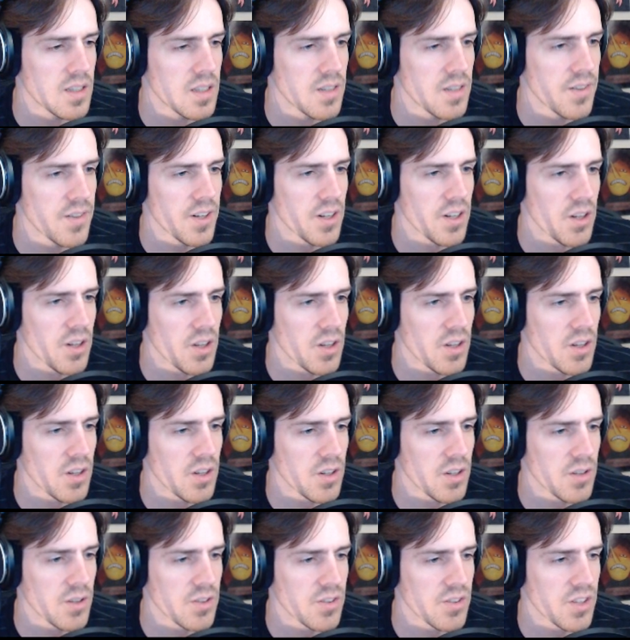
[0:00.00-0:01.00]
Had a
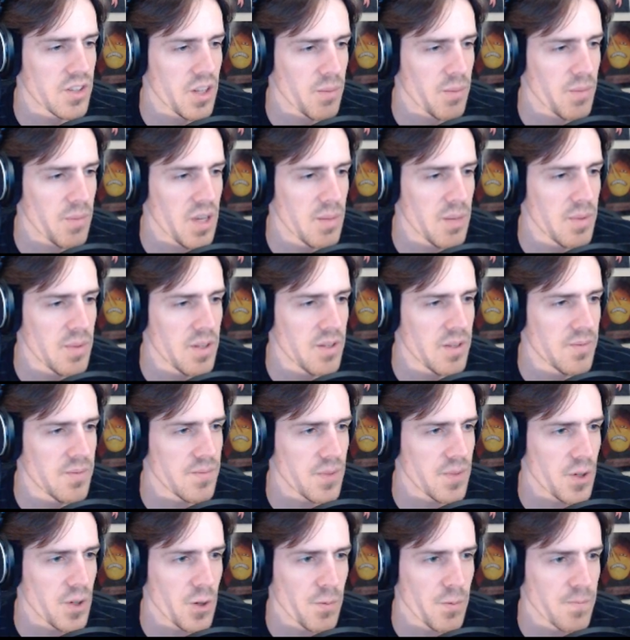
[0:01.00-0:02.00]
long stick, maybe?
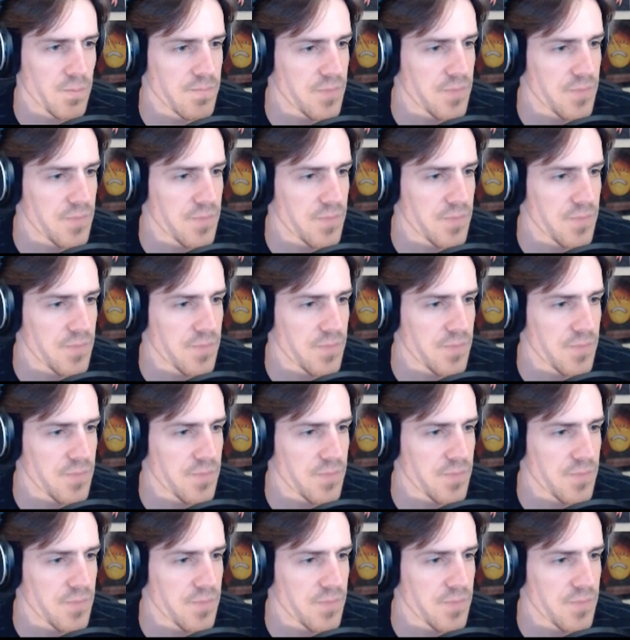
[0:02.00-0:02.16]
Nope.